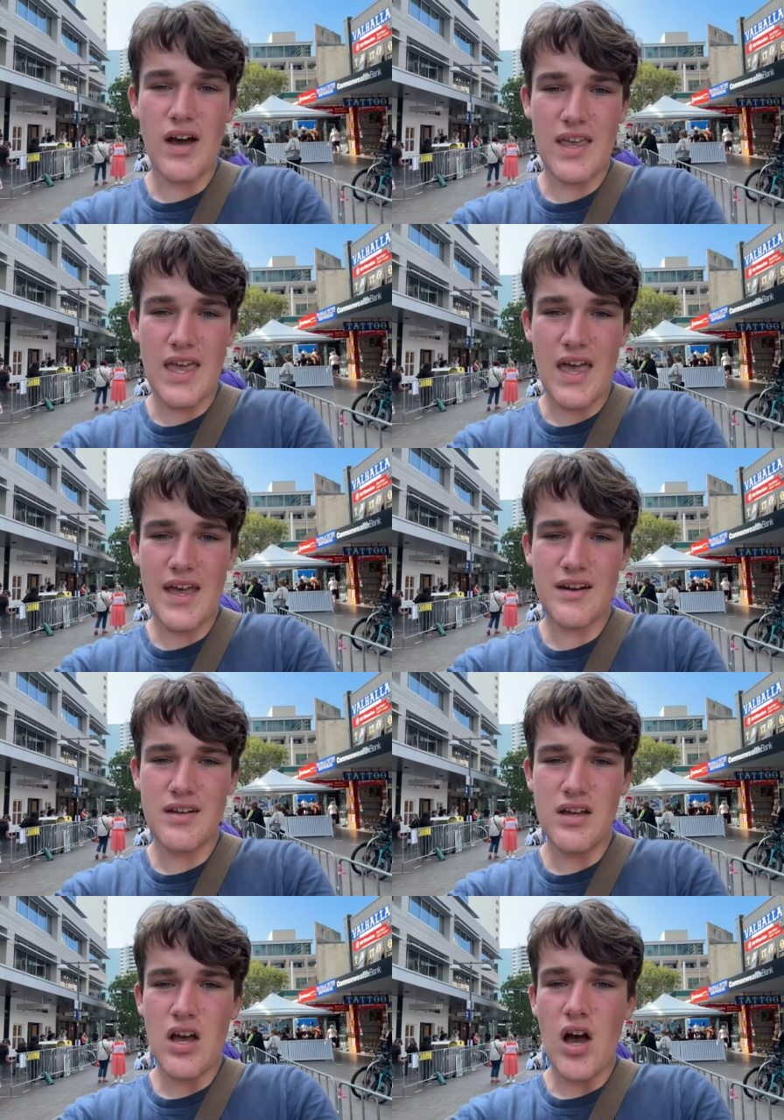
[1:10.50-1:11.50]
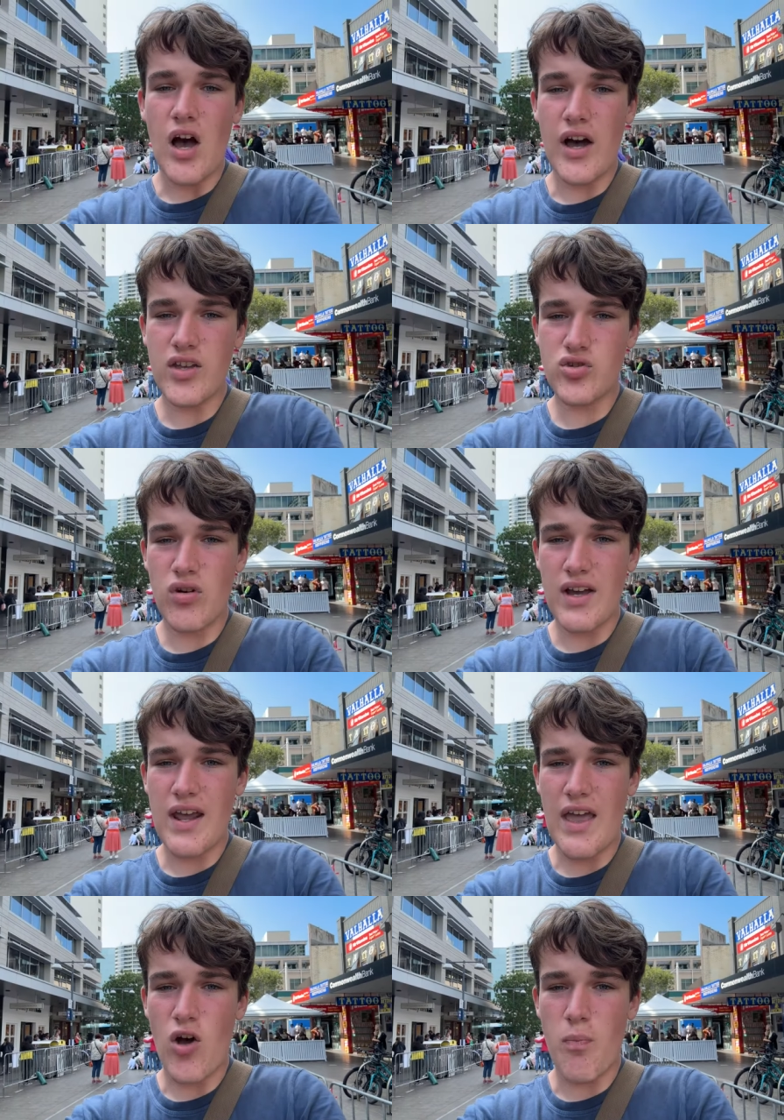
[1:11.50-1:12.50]
can, I try to
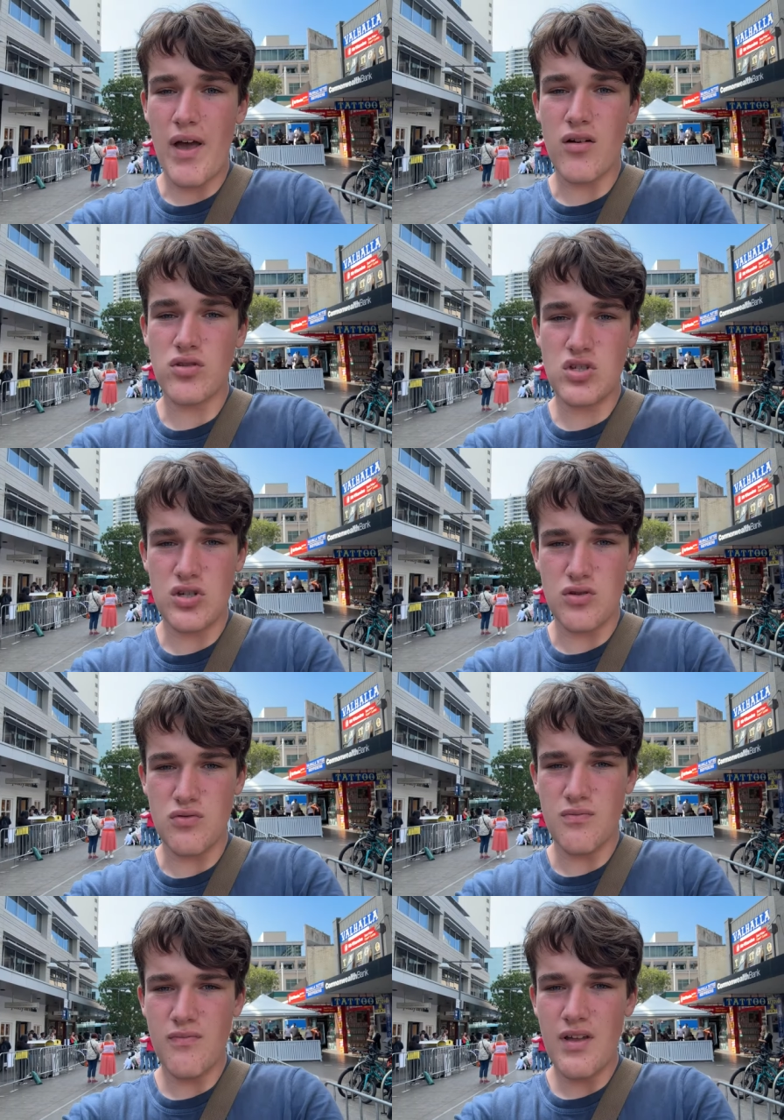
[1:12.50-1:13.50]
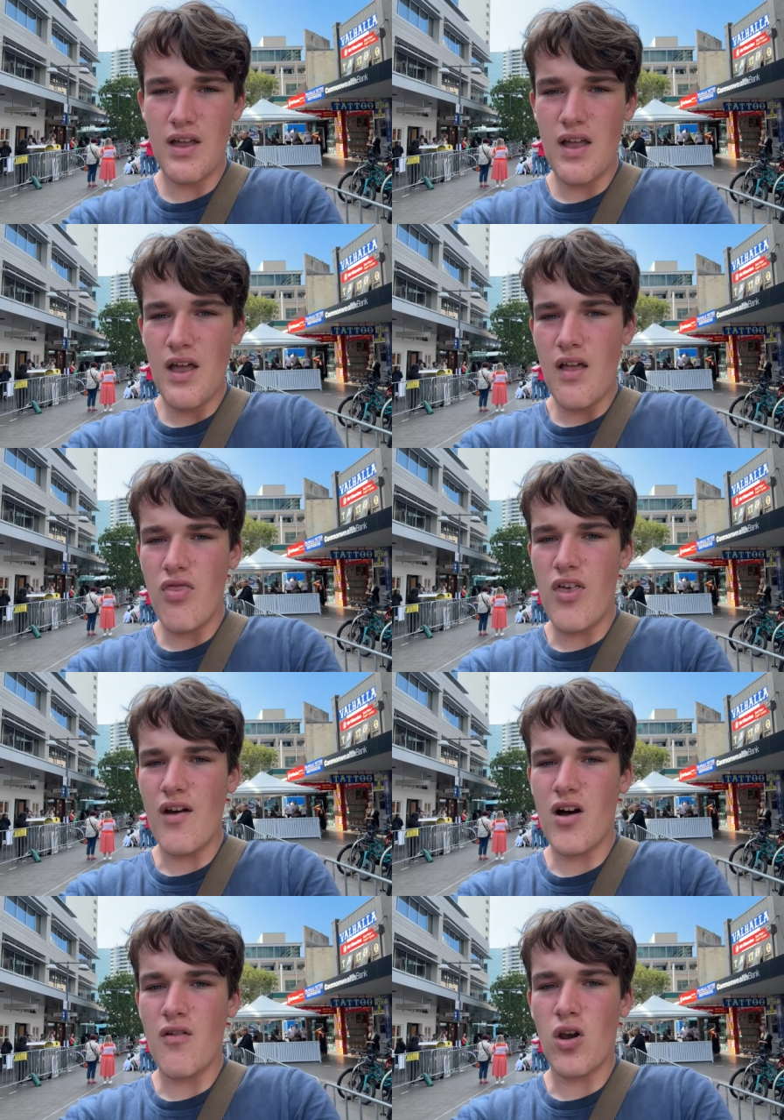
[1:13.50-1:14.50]
help out too. There
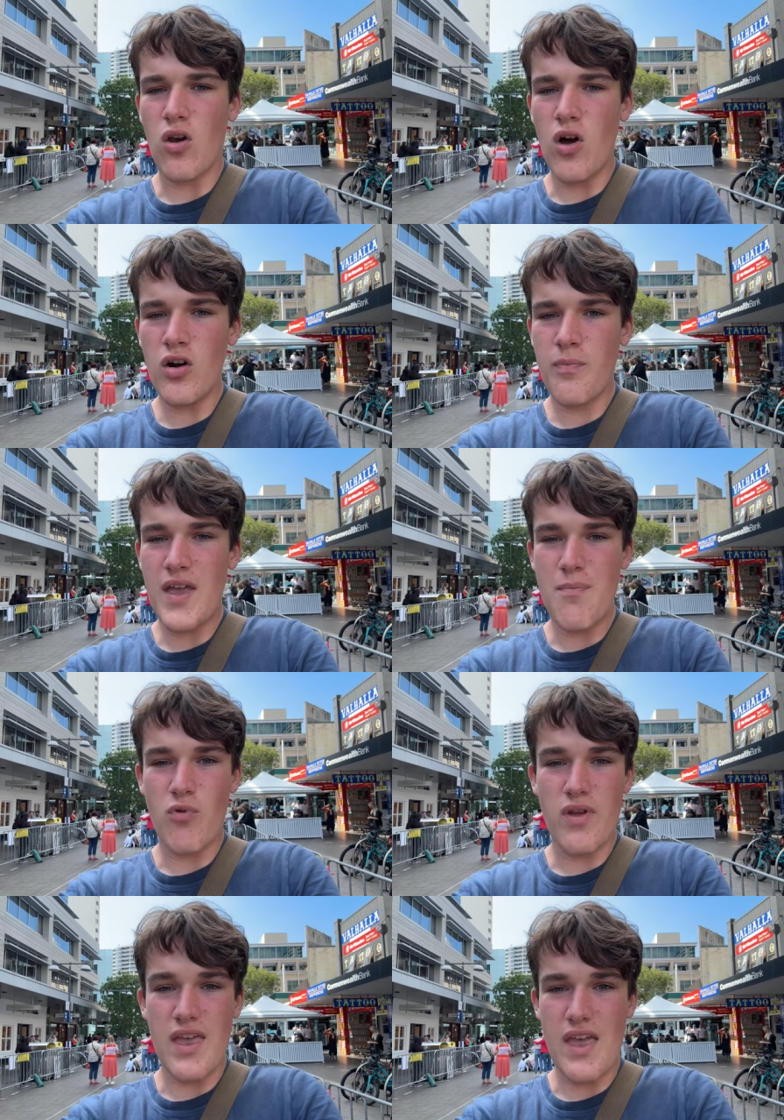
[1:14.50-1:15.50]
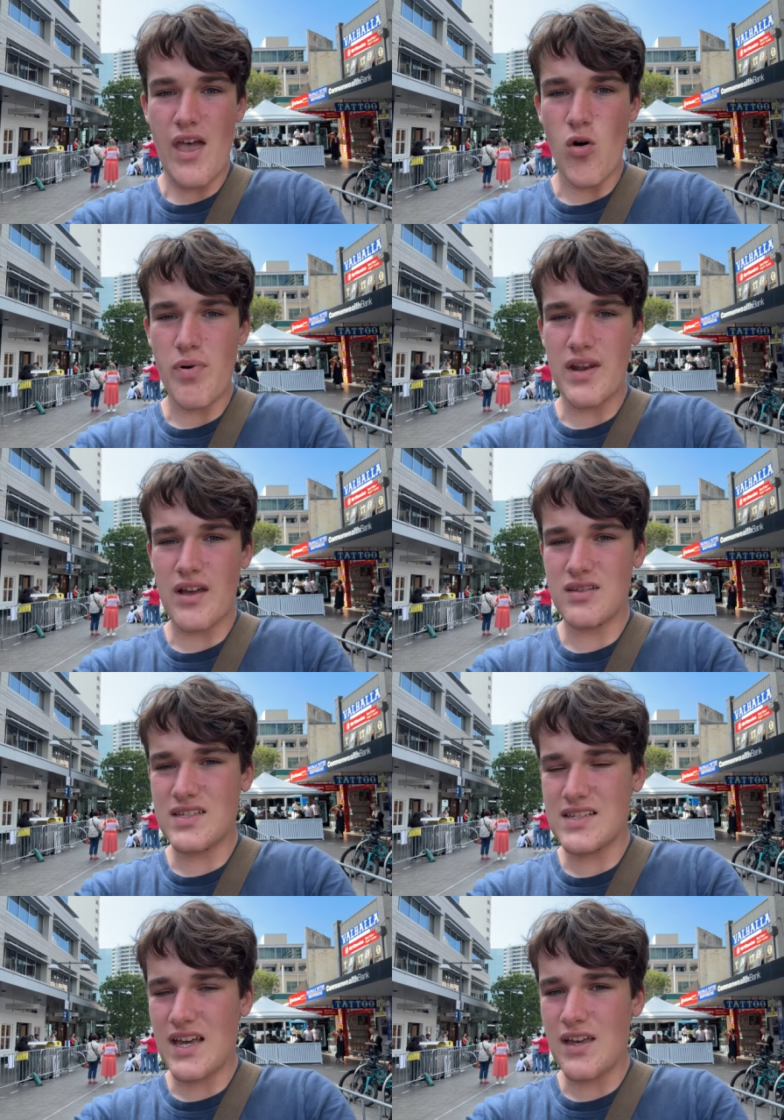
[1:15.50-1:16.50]
are a lot of people here helping out
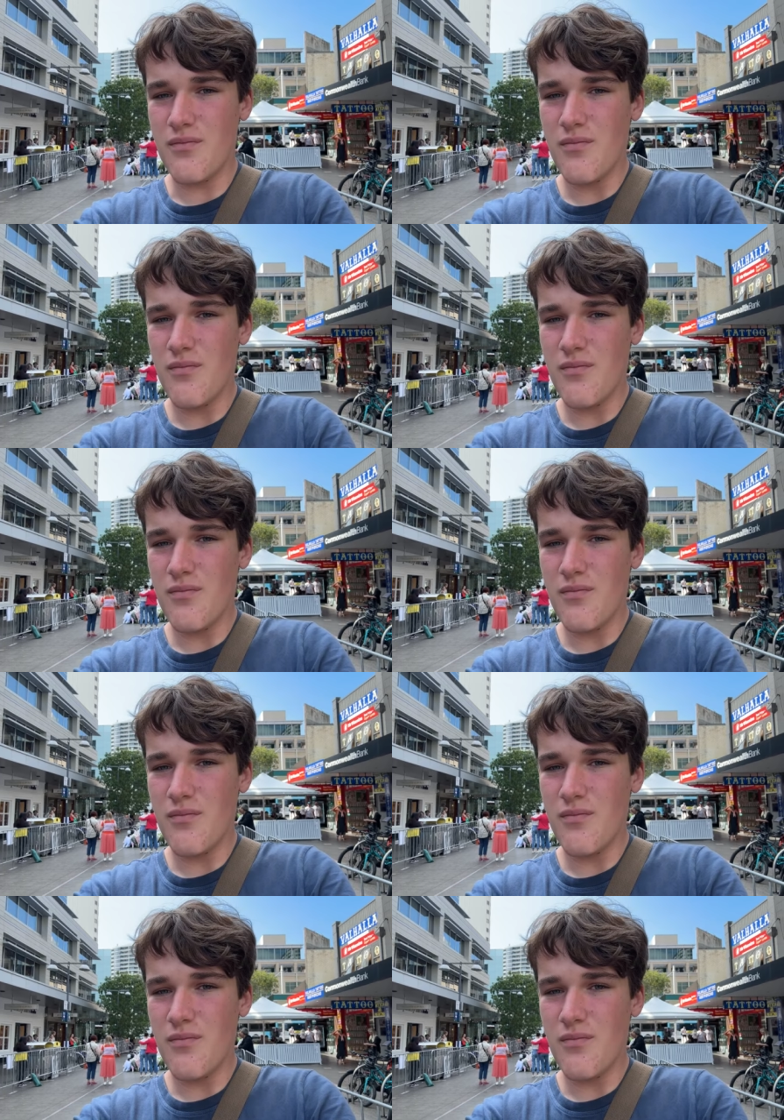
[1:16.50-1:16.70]
today,